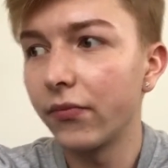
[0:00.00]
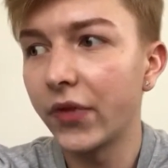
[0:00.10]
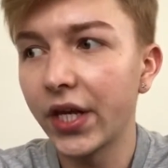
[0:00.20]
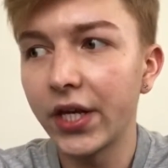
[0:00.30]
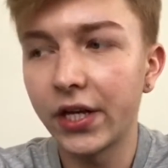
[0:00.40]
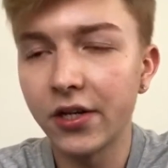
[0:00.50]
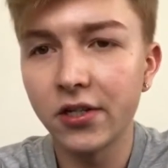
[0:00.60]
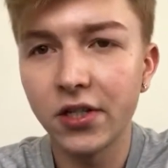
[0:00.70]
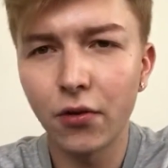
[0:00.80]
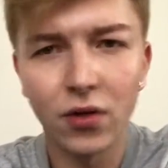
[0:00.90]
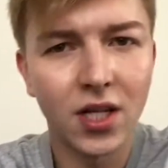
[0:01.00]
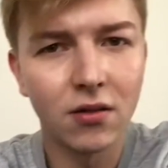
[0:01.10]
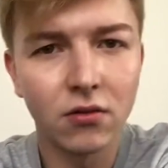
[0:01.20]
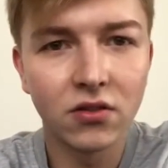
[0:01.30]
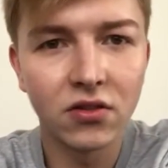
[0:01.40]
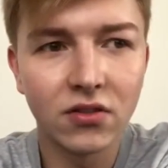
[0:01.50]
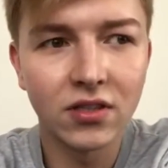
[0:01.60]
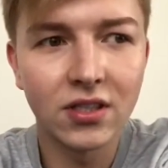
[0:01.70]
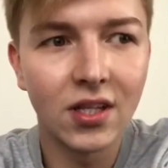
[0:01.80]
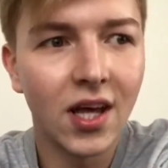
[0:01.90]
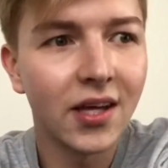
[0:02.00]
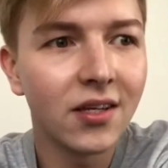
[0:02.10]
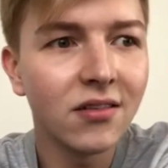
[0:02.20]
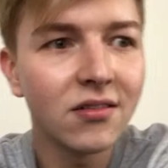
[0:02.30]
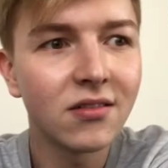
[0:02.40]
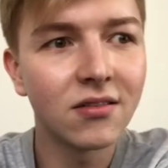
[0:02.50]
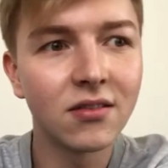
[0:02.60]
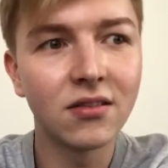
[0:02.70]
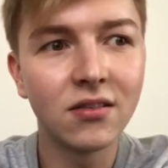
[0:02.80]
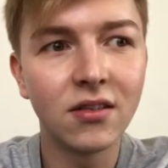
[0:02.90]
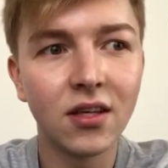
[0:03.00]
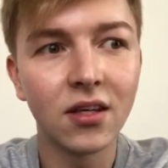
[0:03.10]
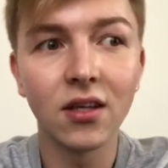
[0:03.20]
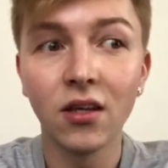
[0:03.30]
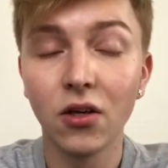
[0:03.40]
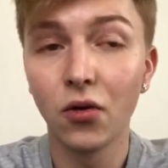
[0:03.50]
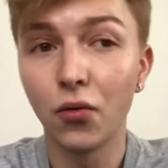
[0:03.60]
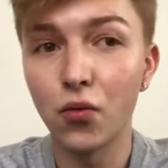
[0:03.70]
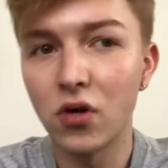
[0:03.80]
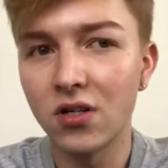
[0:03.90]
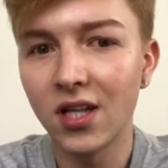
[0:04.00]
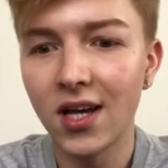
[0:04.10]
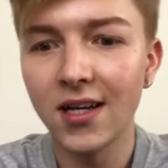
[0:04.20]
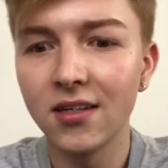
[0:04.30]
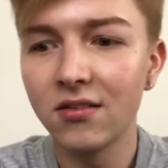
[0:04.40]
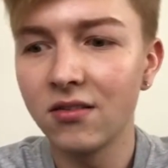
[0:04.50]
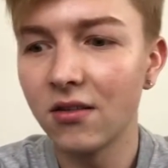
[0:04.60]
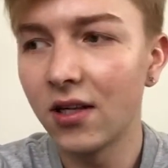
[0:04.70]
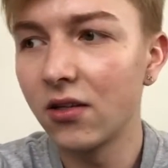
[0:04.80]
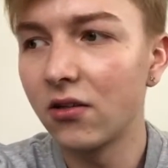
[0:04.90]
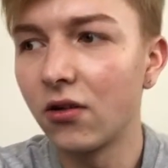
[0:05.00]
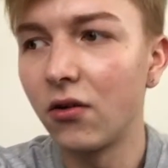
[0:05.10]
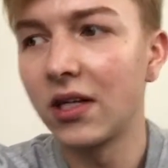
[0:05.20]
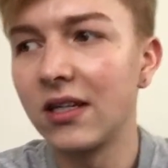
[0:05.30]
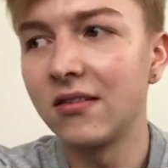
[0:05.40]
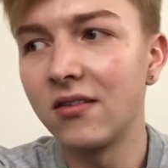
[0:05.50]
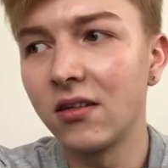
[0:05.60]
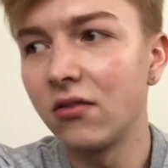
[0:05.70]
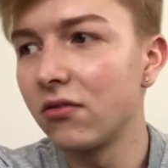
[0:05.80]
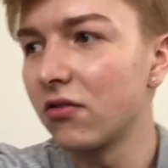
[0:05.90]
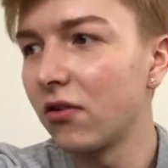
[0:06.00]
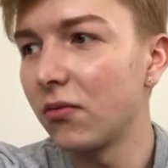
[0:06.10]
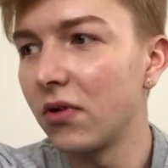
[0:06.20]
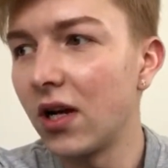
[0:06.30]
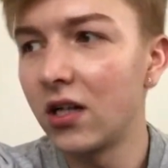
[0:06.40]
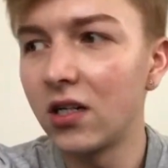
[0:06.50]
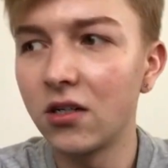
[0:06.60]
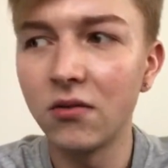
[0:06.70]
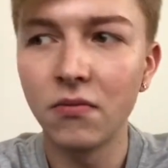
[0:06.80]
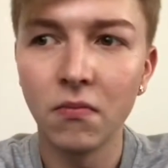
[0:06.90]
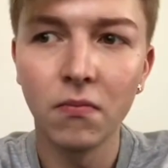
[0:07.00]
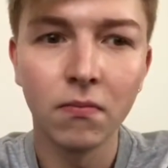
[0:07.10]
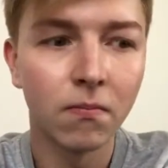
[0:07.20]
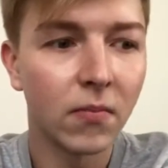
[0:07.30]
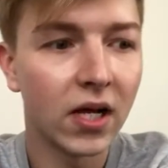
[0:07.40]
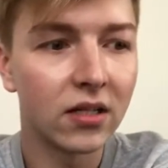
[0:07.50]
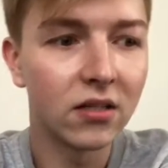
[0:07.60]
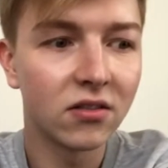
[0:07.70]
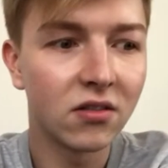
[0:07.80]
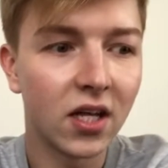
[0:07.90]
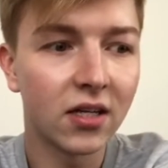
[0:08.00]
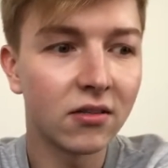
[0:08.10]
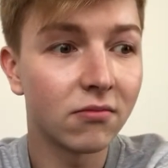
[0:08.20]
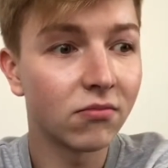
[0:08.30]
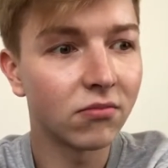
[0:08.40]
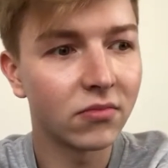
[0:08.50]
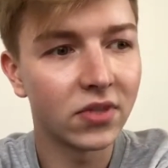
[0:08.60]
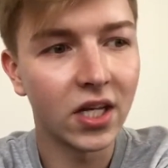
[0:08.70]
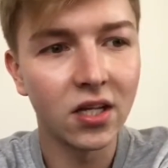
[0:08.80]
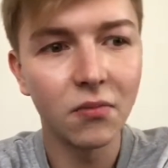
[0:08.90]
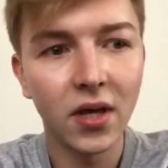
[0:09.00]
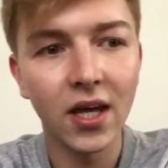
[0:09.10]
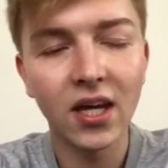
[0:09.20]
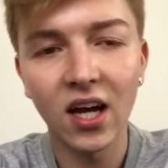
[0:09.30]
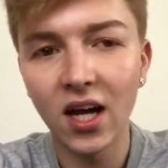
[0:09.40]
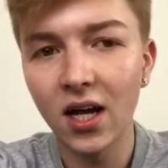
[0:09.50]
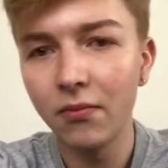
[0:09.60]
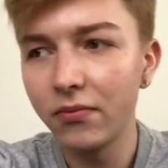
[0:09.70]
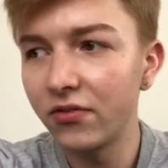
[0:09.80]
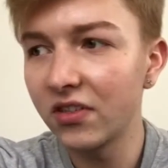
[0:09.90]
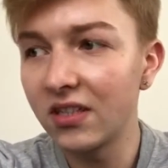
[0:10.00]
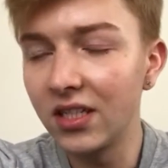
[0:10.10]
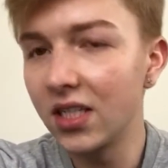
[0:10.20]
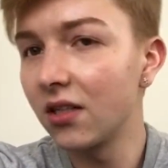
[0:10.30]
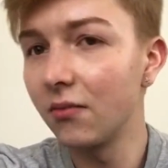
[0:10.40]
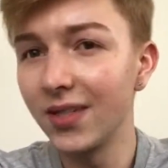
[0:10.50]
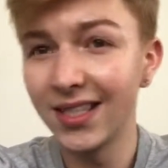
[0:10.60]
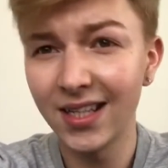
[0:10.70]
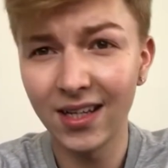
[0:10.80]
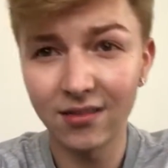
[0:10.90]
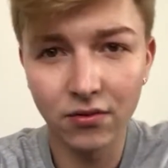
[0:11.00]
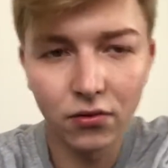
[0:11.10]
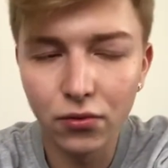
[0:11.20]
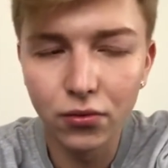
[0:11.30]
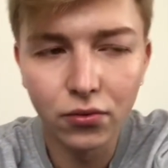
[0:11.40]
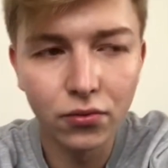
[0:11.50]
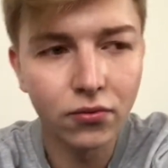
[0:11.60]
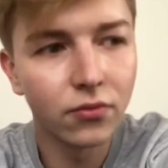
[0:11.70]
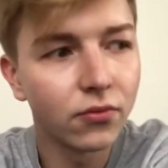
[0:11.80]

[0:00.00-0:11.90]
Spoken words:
they care, they wanna look nice, they wear nice, I don't know, at least they do some hair, at least like daily makeup, just a little bit to